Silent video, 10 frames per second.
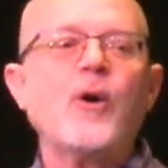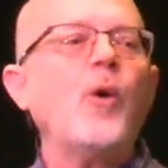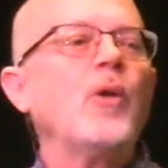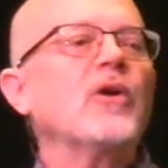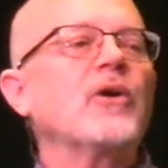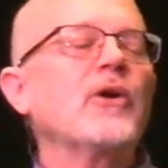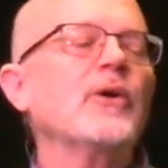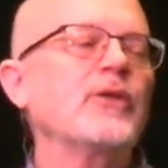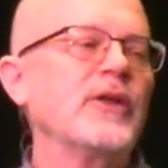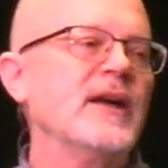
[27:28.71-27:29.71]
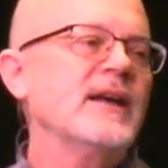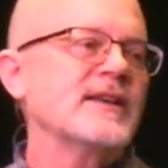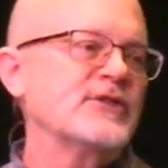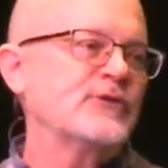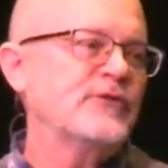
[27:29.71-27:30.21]
The whole earth
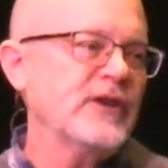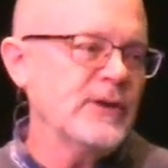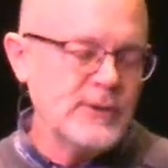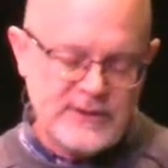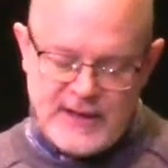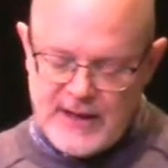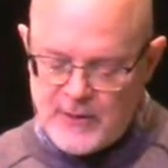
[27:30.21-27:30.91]
is filled